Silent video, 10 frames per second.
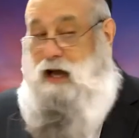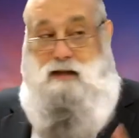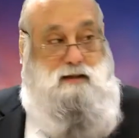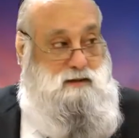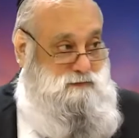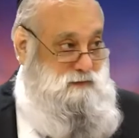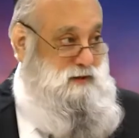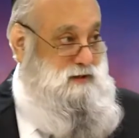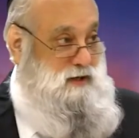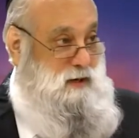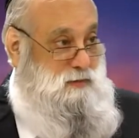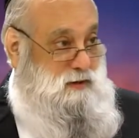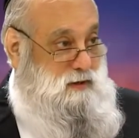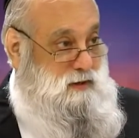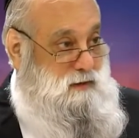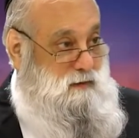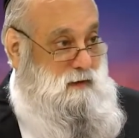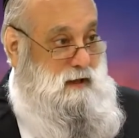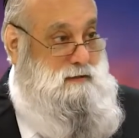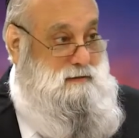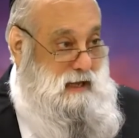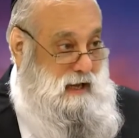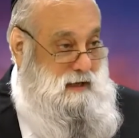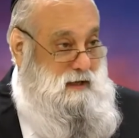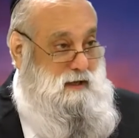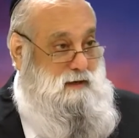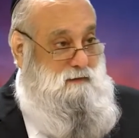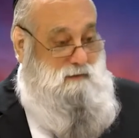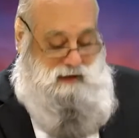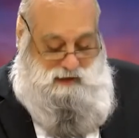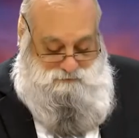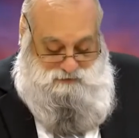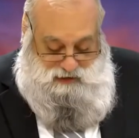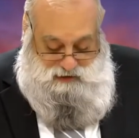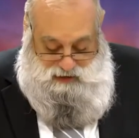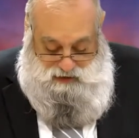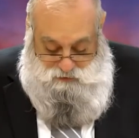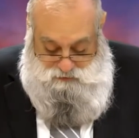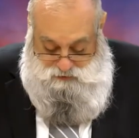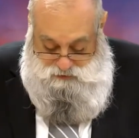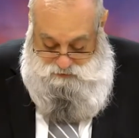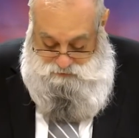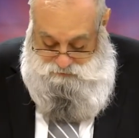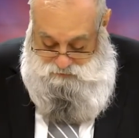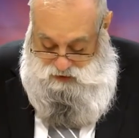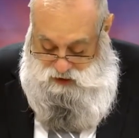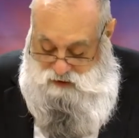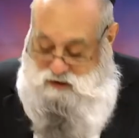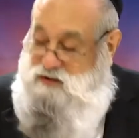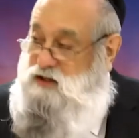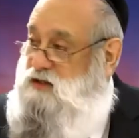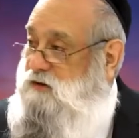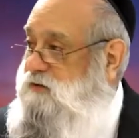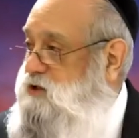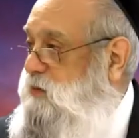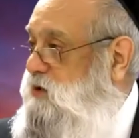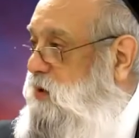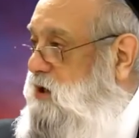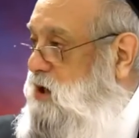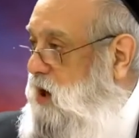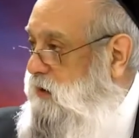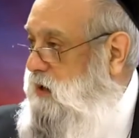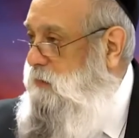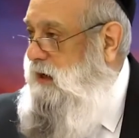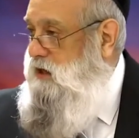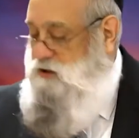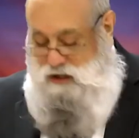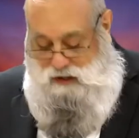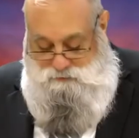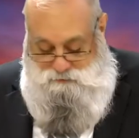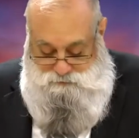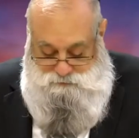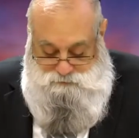I live with the shepherd day in and day out. There's a difference between knowing about Hashem